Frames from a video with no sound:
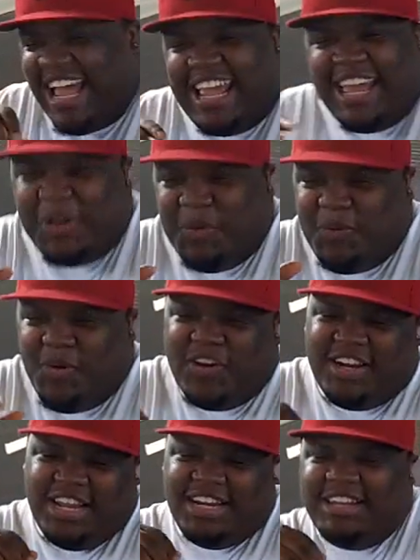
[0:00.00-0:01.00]
I ain't got no
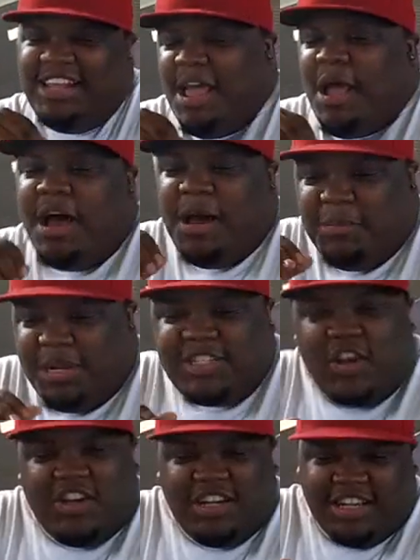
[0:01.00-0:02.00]
water then. But
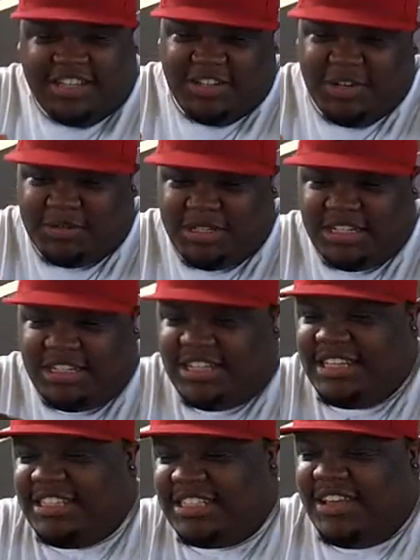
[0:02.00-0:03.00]
it's all good. You know what I'm saying?
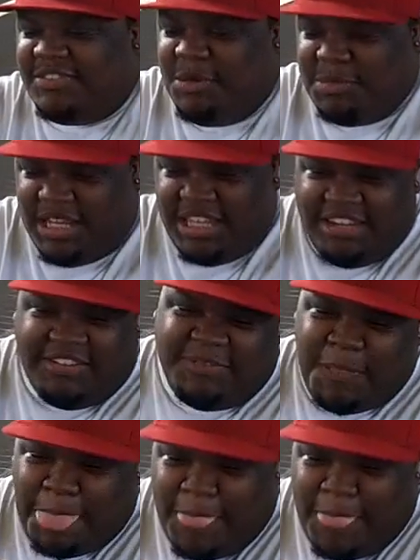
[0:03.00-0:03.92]
G&D is life, so I'm gonna live.